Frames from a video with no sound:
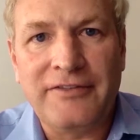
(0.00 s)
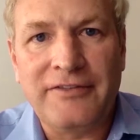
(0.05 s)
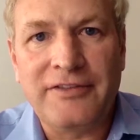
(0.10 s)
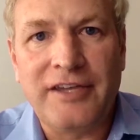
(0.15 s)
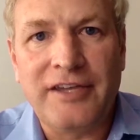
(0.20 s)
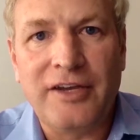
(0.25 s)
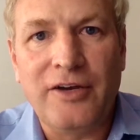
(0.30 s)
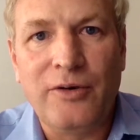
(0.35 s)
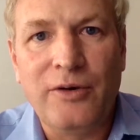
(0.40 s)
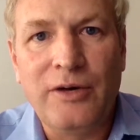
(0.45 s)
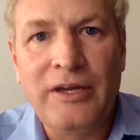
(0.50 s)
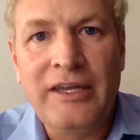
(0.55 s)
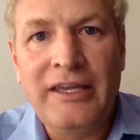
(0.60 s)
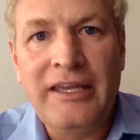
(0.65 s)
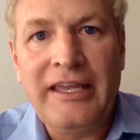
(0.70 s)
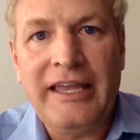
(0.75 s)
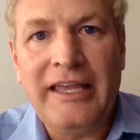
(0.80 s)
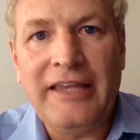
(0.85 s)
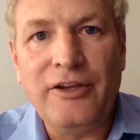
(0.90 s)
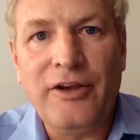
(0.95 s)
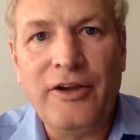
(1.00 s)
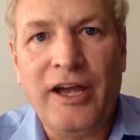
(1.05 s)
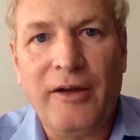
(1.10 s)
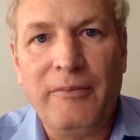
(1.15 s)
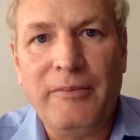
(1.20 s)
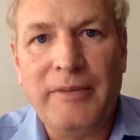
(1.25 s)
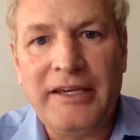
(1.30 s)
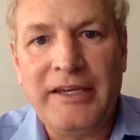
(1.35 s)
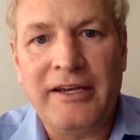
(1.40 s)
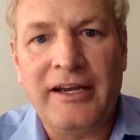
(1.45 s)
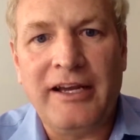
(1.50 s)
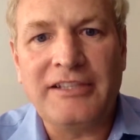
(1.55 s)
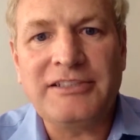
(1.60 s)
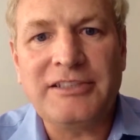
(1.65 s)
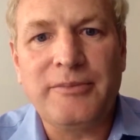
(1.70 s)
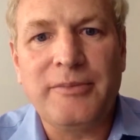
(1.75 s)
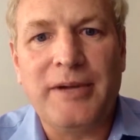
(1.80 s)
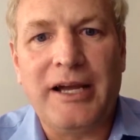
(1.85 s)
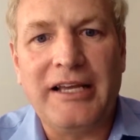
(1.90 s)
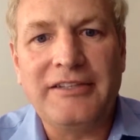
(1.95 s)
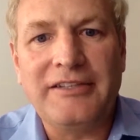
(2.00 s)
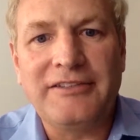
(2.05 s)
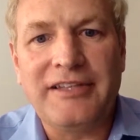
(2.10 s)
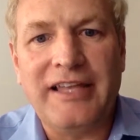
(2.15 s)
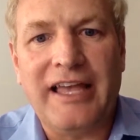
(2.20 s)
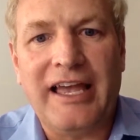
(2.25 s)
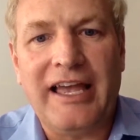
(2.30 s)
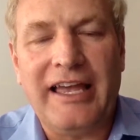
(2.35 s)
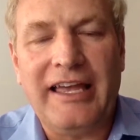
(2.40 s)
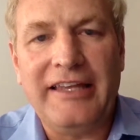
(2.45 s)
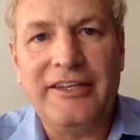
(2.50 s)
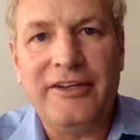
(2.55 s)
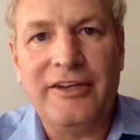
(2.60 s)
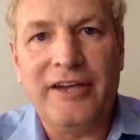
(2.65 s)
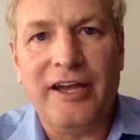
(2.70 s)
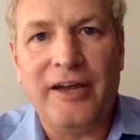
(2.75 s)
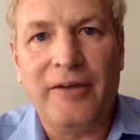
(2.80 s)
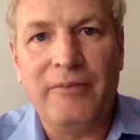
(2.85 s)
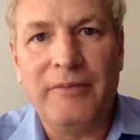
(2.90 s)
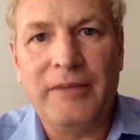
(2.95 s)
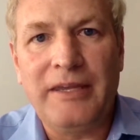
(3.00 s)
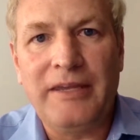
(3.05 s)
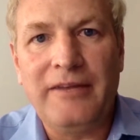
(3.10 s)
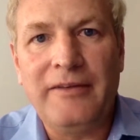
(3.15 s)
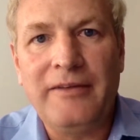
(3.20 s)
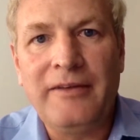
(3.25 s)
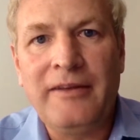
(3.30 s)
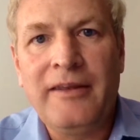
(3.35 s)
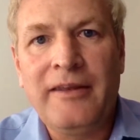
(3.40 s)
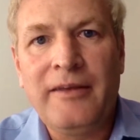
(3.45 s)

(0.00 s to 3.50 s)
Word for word: So, and you helped me customize that, and you helped me